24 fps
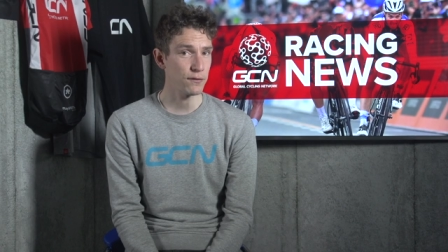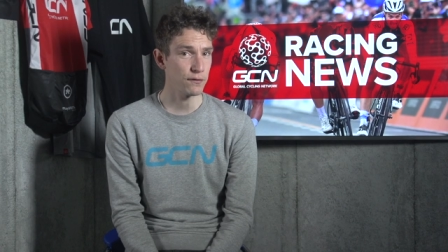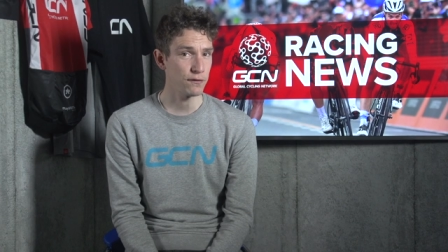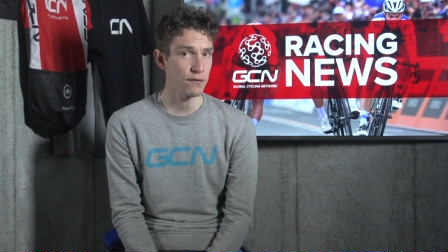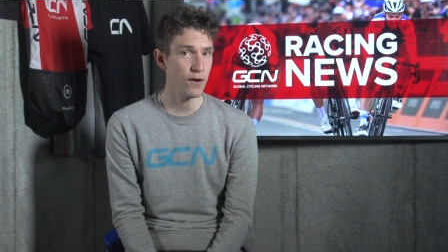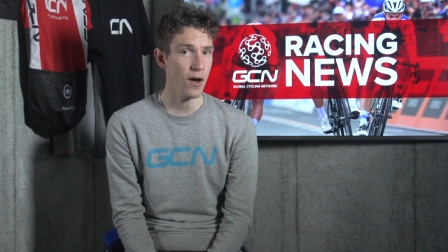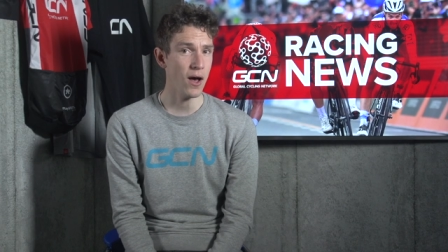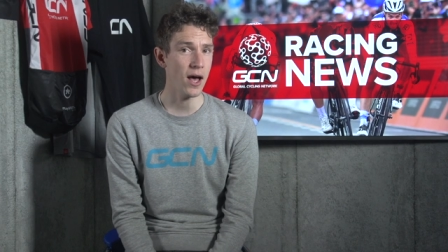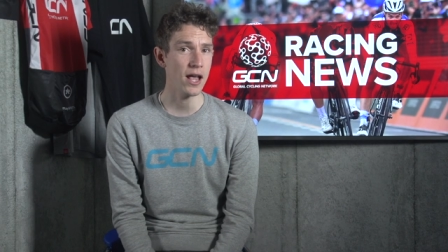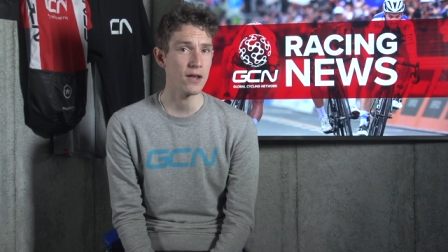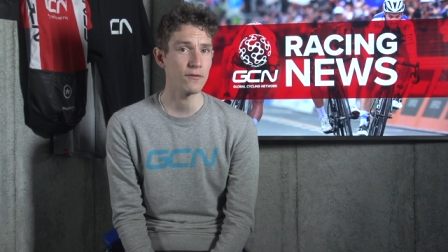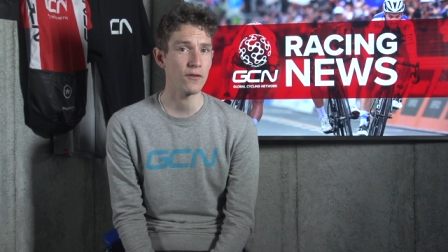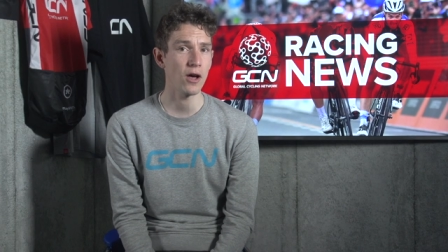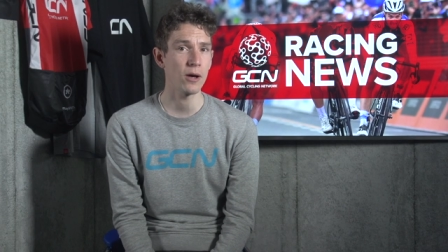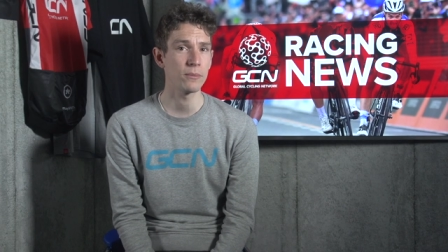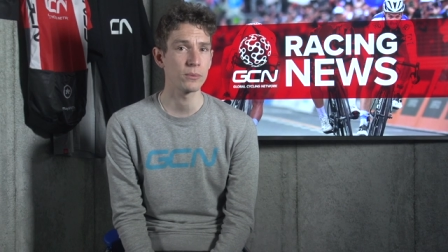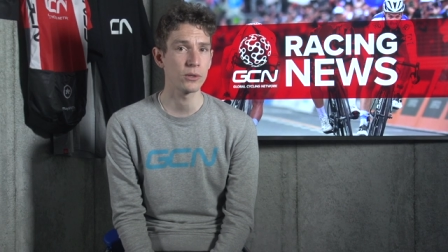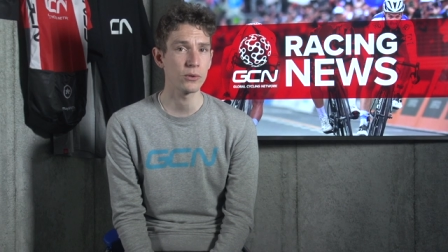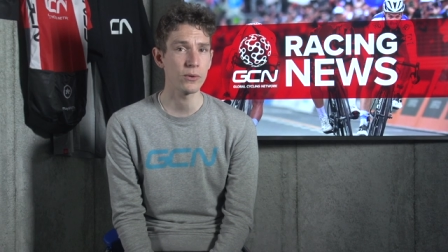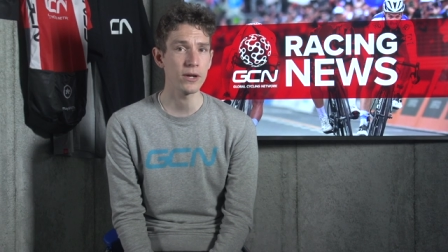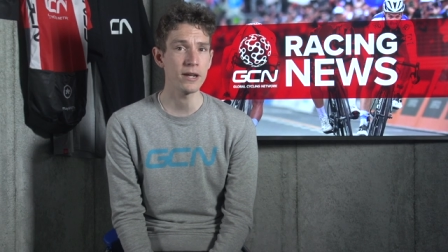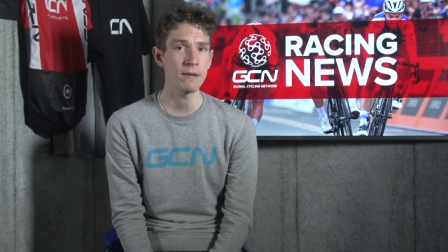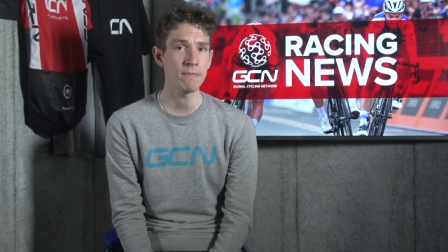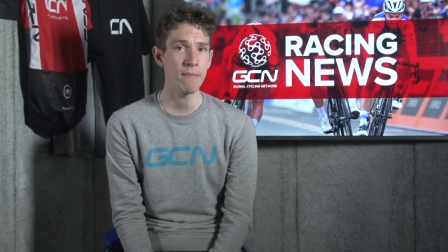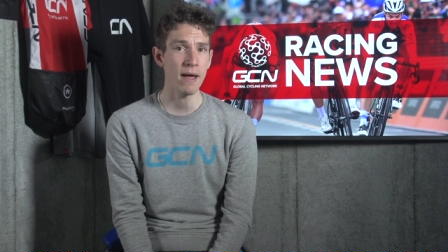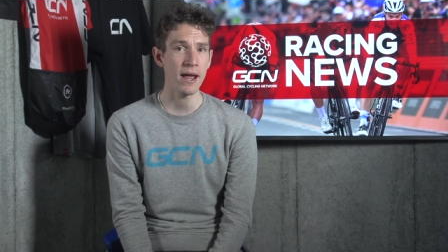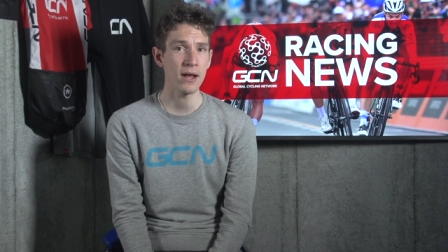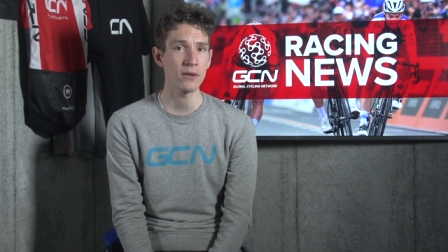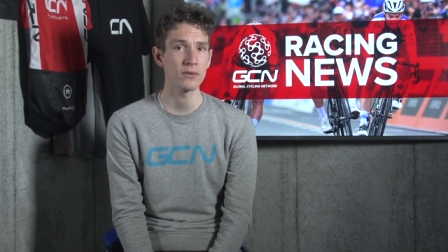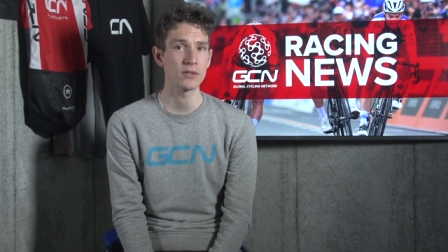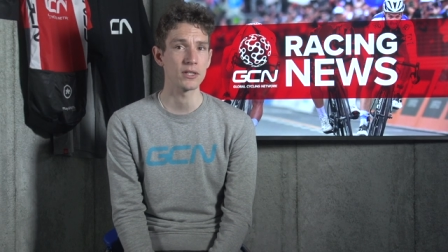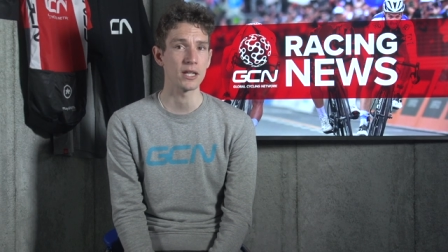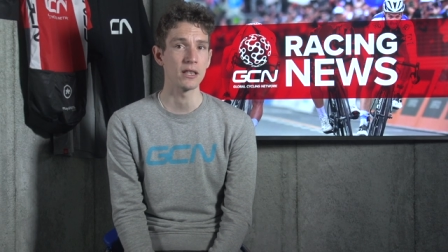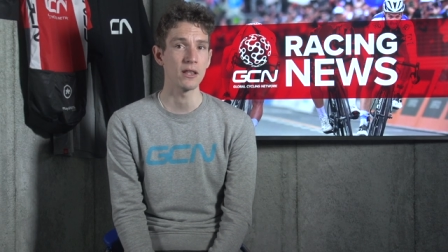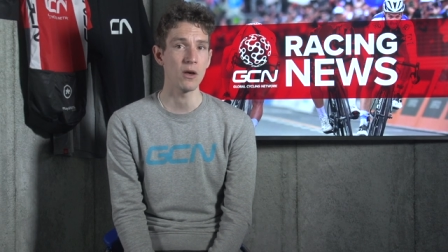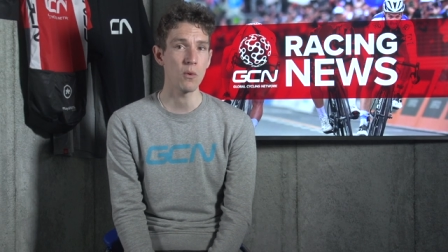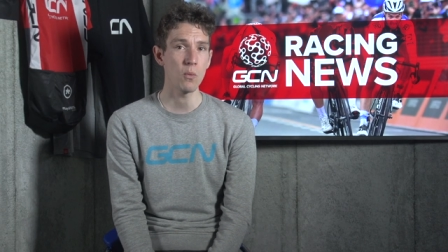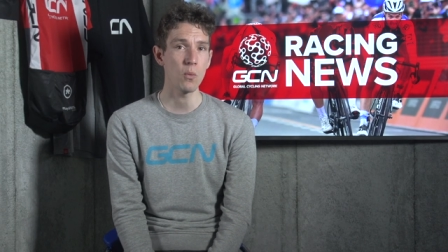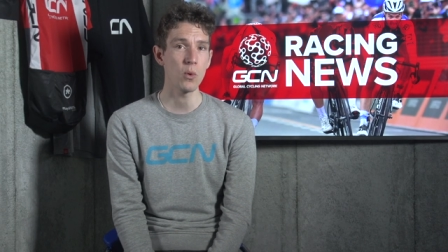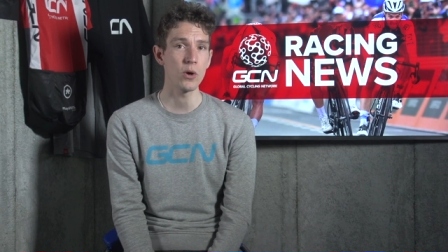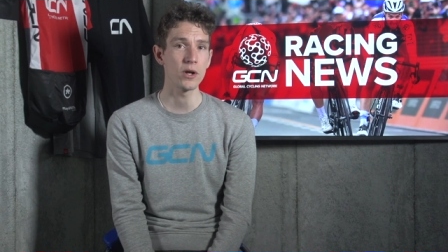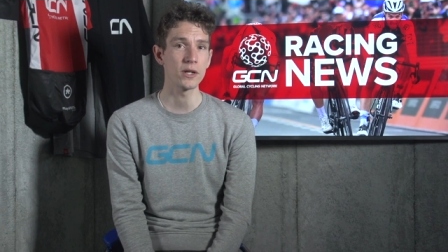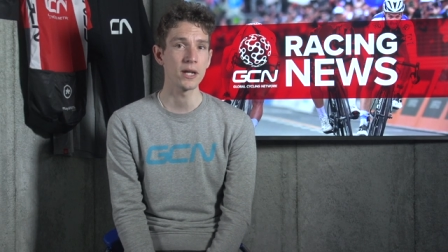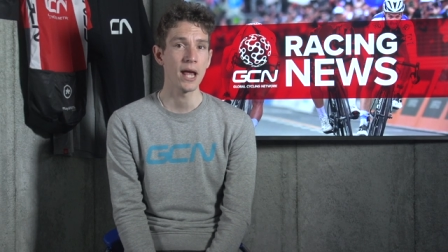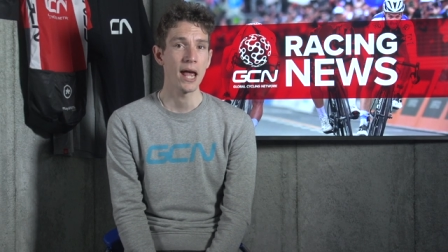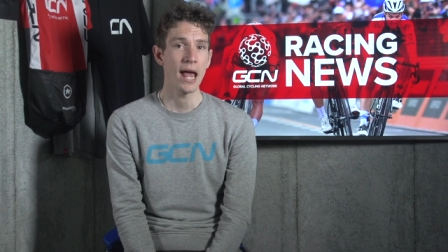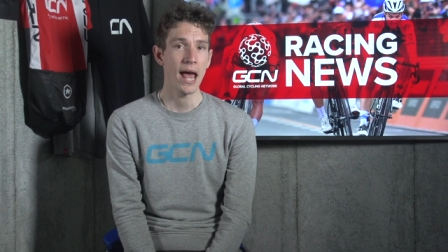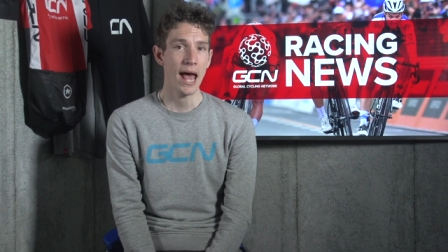five up Green Mountain that
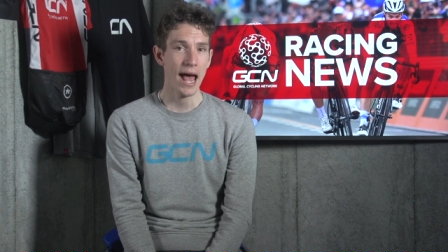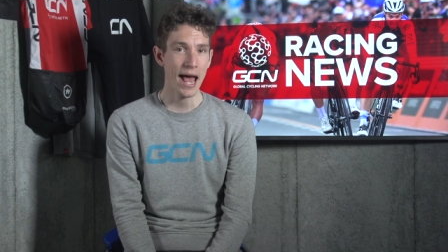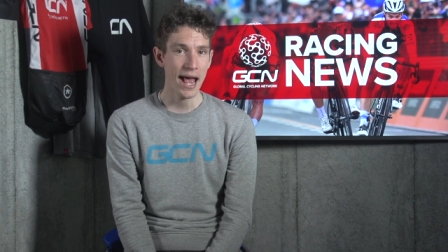would,